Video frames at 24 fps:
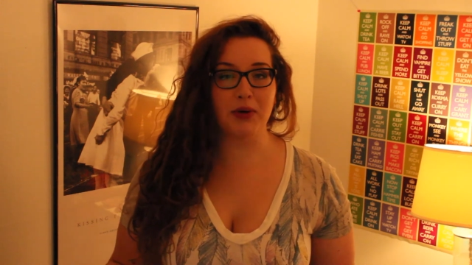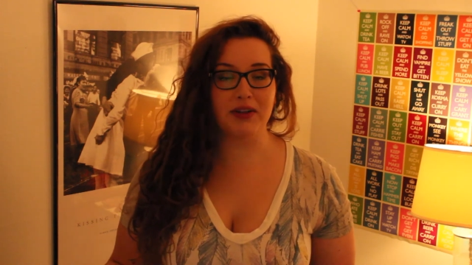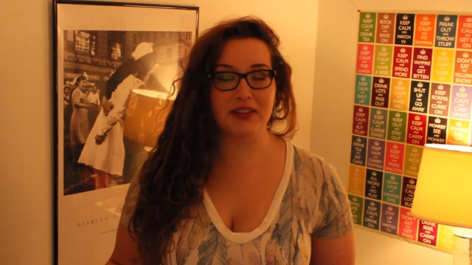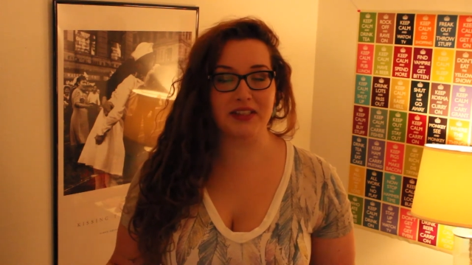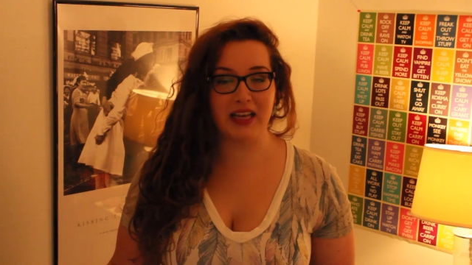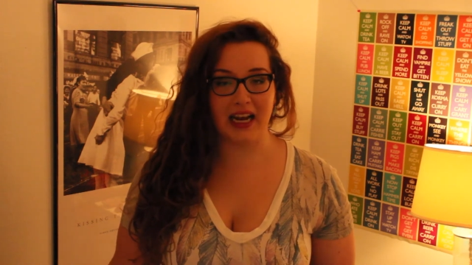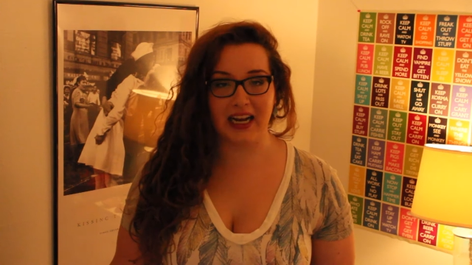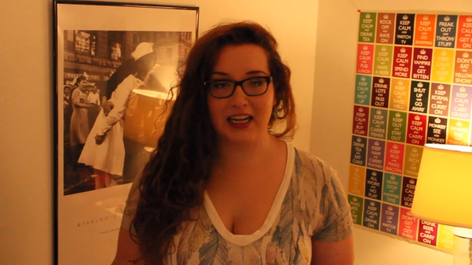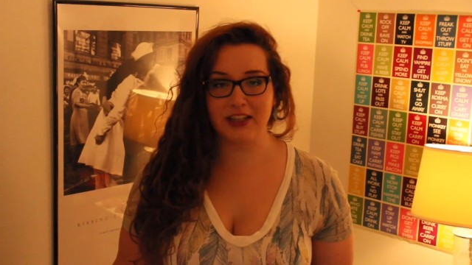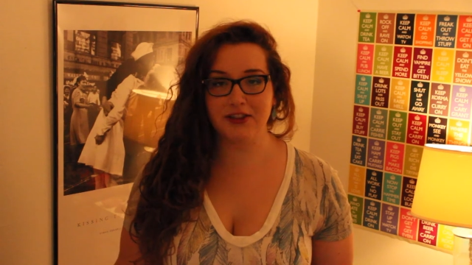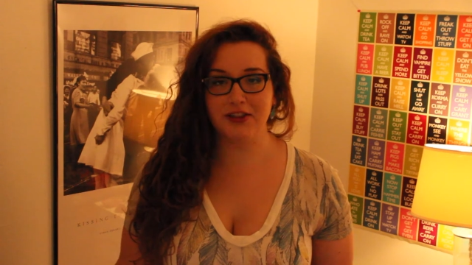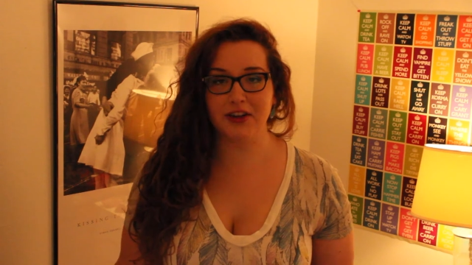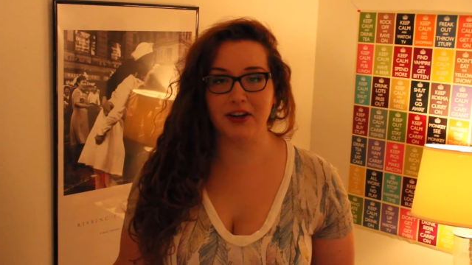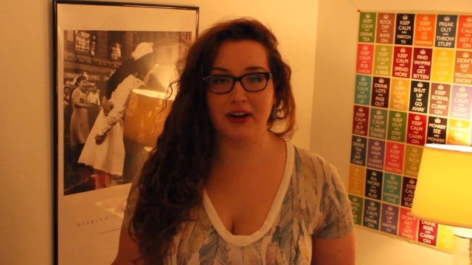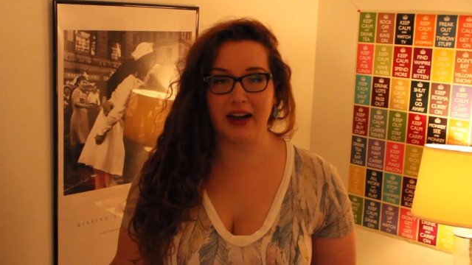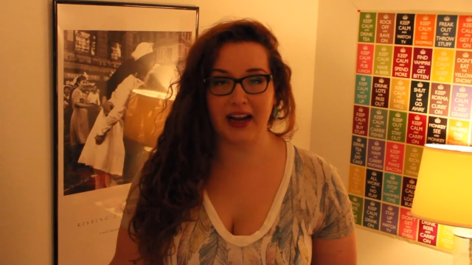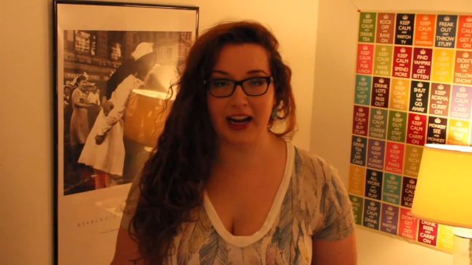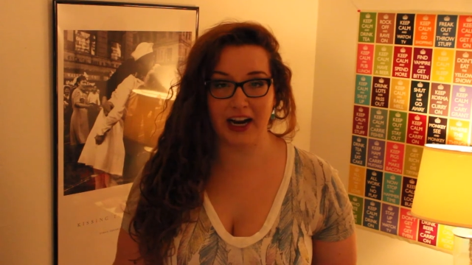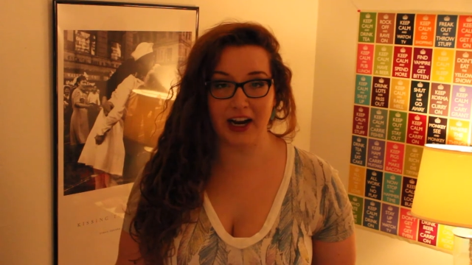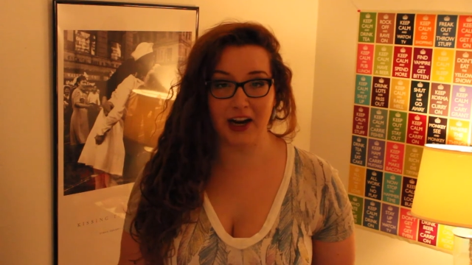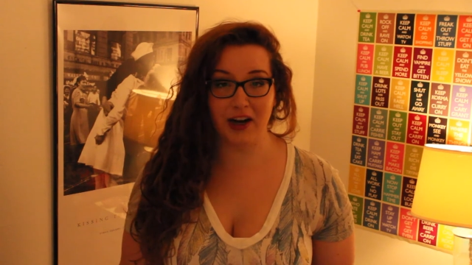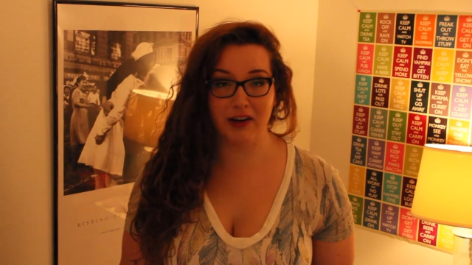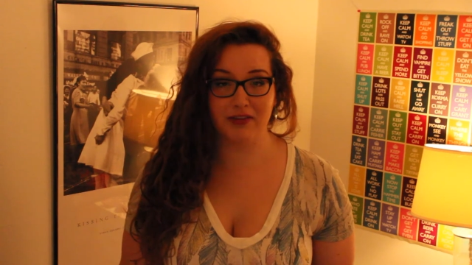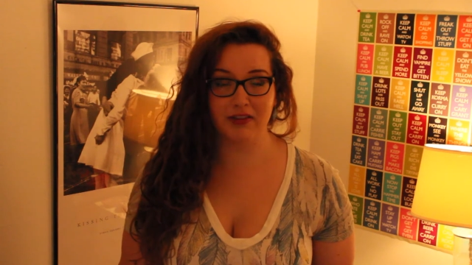protect your
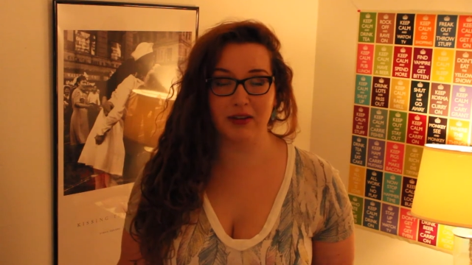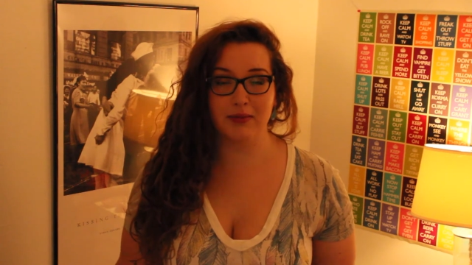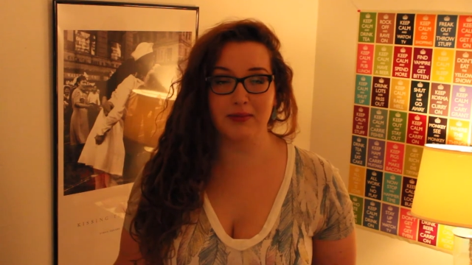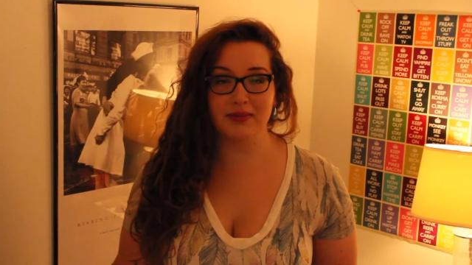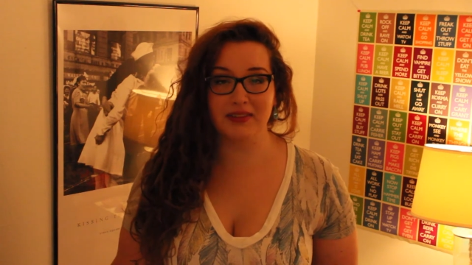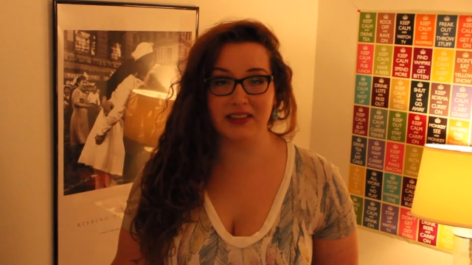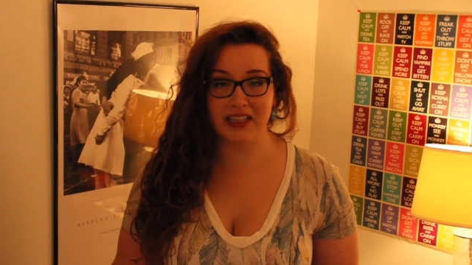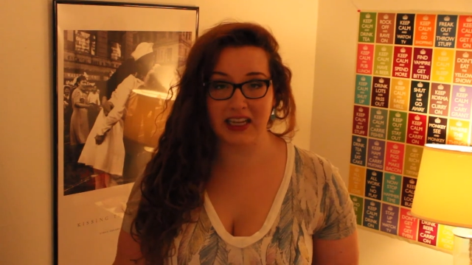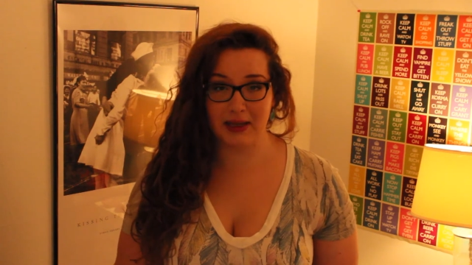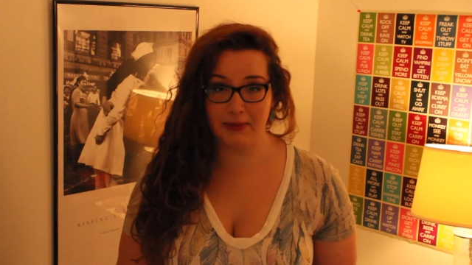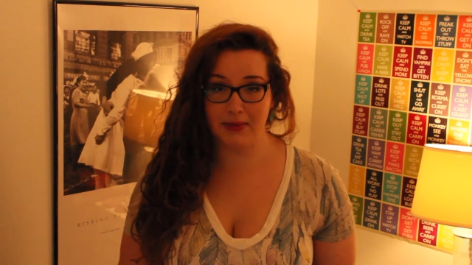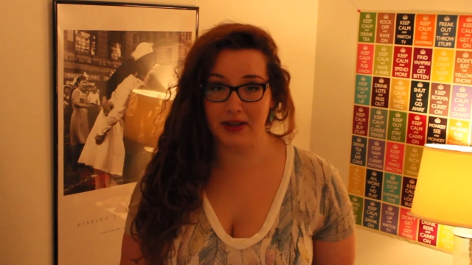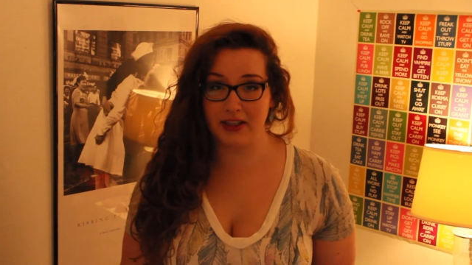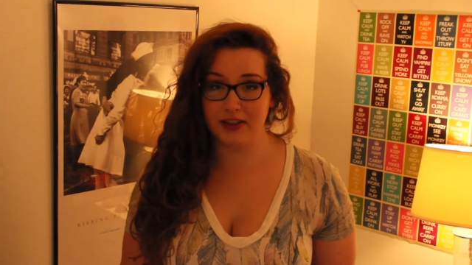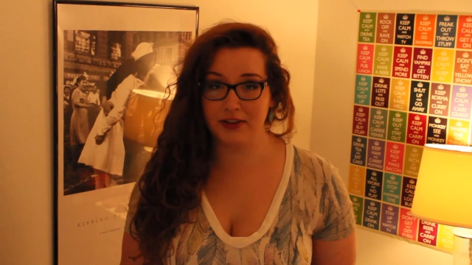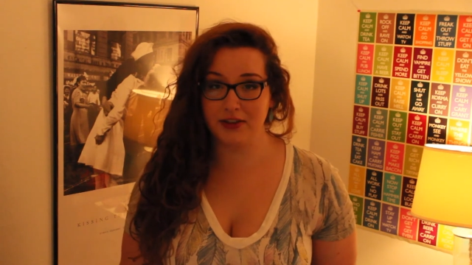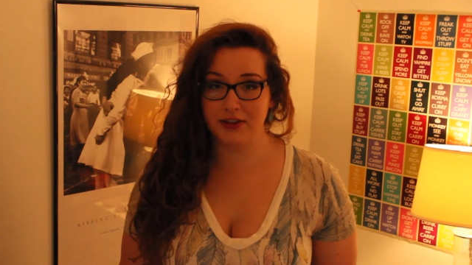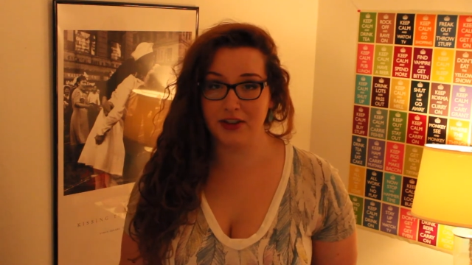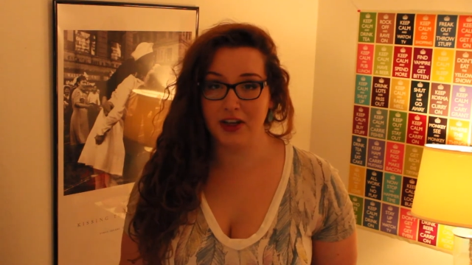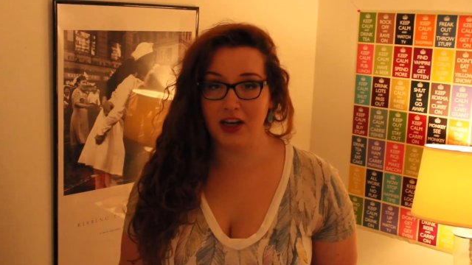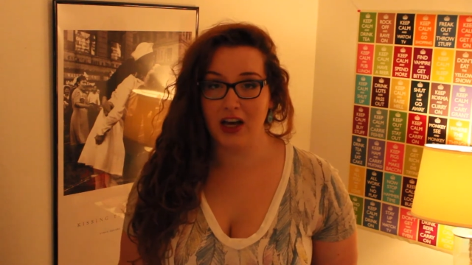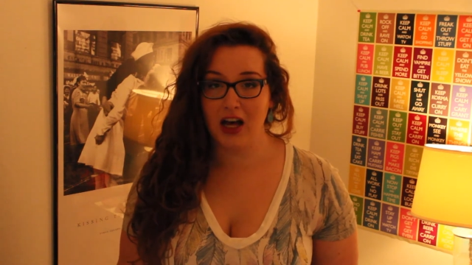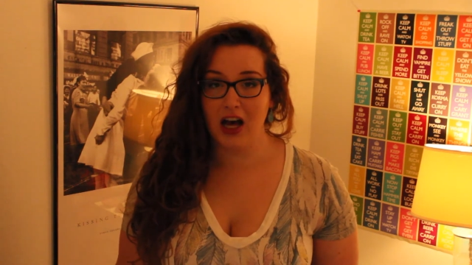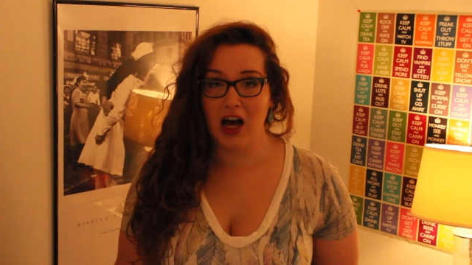hair from
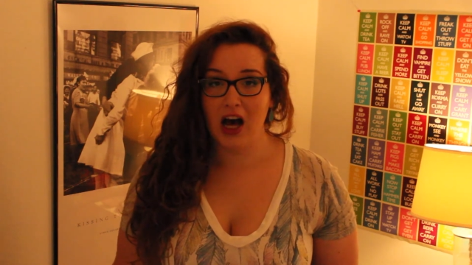damage.